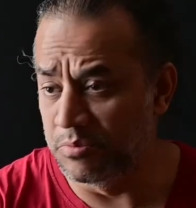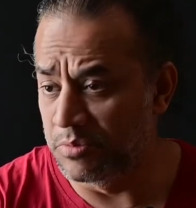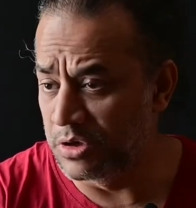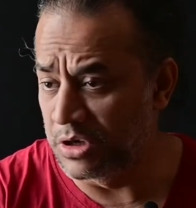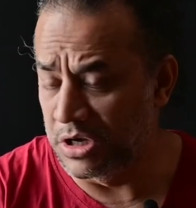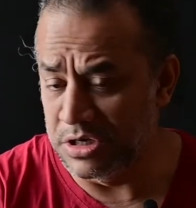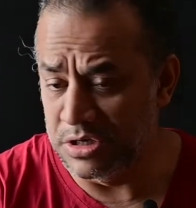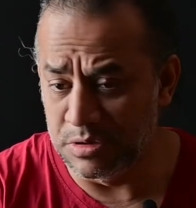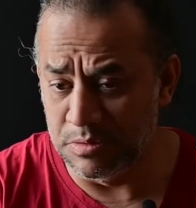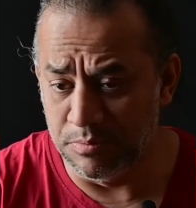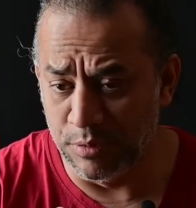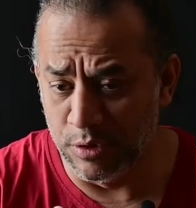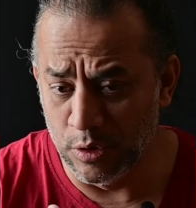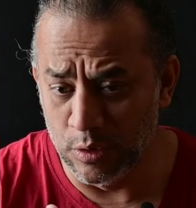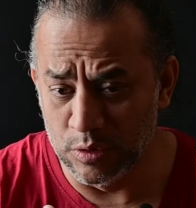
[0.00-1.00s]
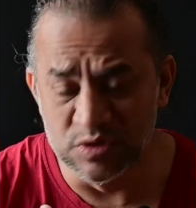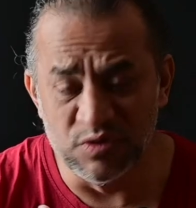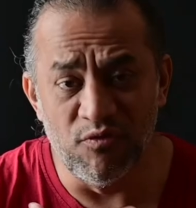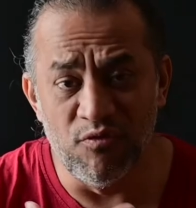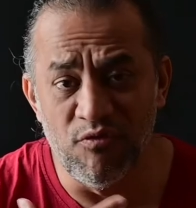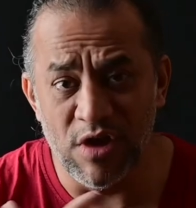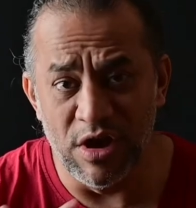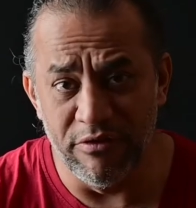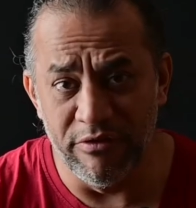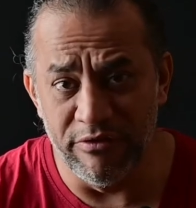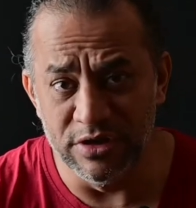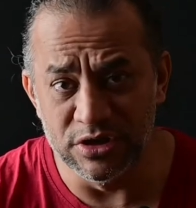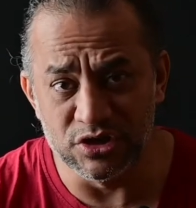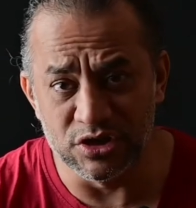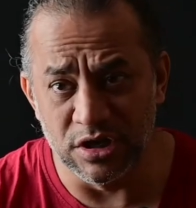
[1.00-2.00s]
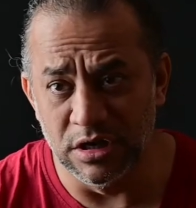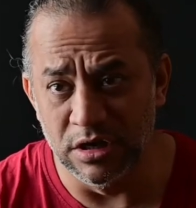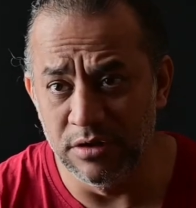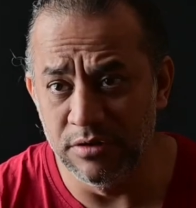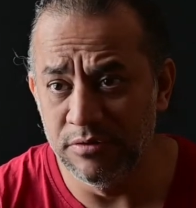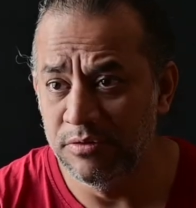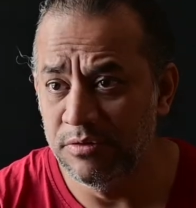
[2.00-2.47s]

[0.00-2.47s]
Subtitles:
can produce very rich color.